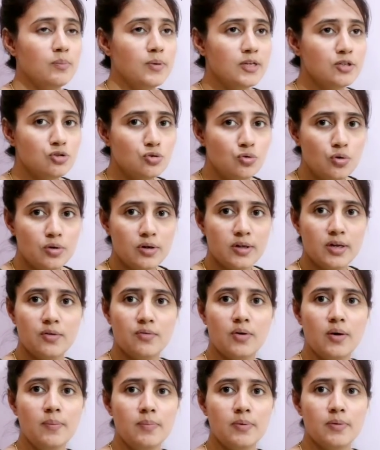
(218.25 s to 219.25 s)
Please don't
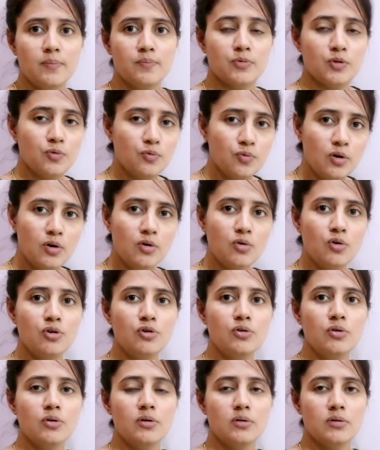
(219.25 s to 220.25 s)
give up. Work
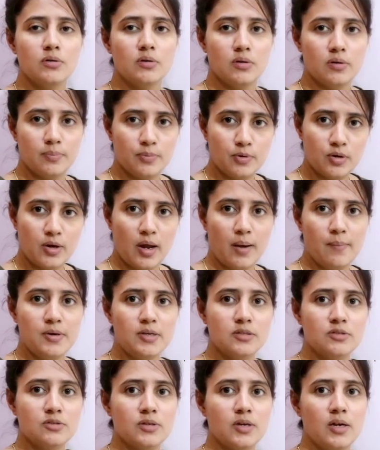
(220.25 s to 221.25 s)
on your
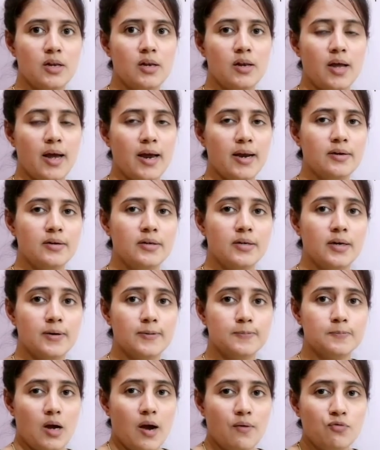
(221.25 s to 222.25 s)
programming skill and
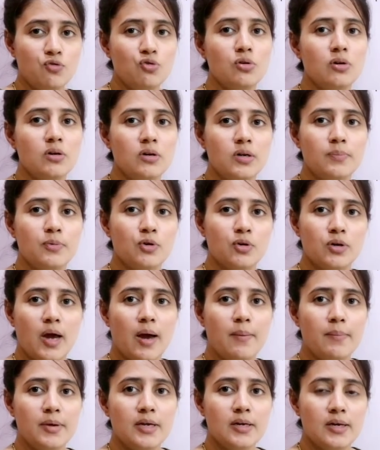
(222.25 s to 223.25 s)
how to learn a
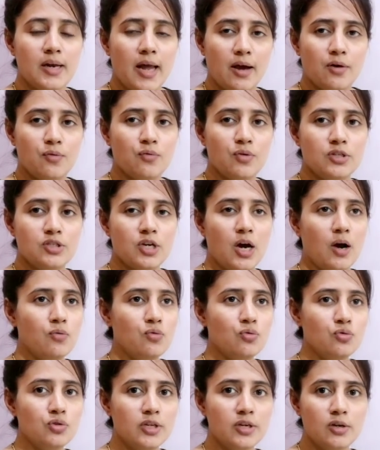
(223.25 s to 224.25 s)
programming language,
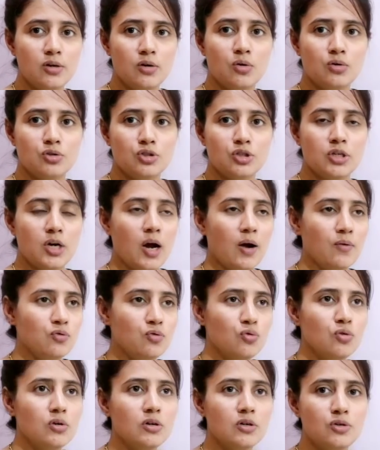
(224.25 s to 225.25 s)
how to think logic, how
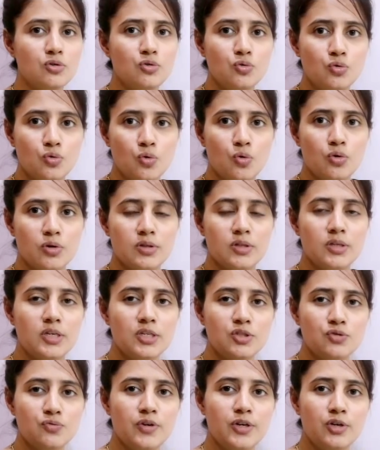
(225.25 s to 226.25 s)
to learn to code.
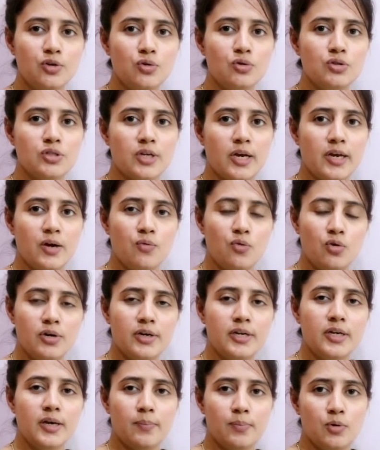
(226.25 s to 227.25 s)
These videos I have
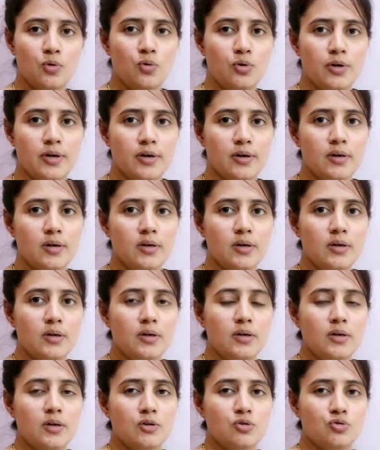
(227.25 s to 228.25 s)
already uploaded.
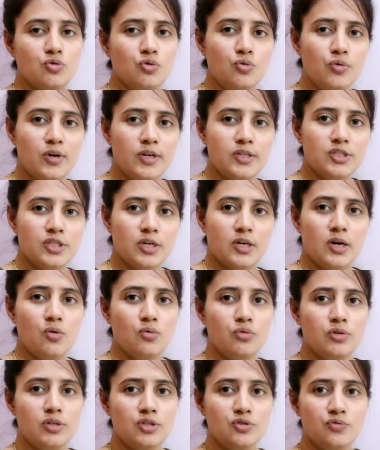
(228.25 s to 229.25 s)
So you can check
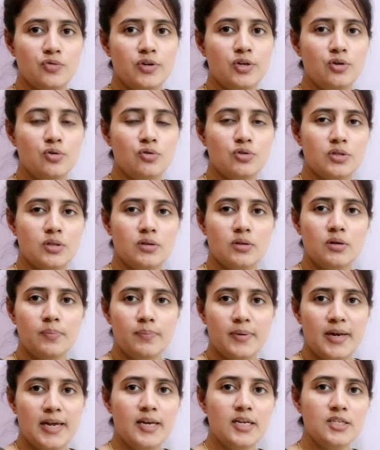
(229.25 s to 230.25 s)
out these videos in the
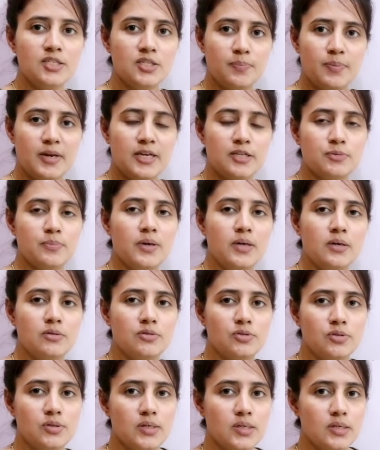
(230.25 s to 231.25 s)
playlist placement
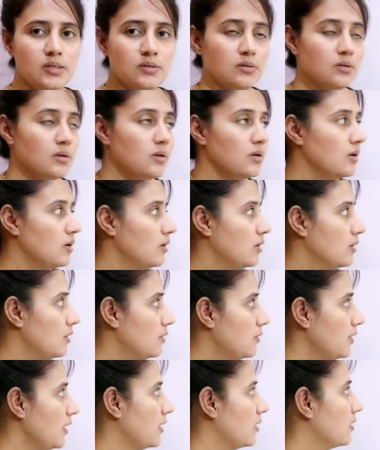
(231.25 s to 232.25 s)
series,
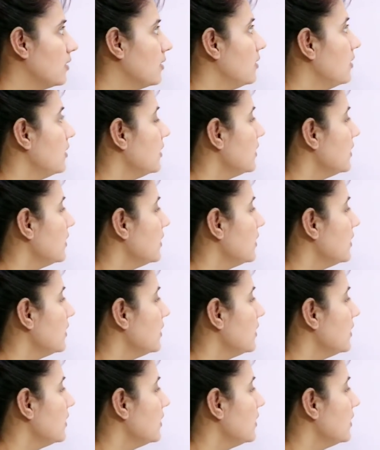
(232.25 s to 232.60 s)
right?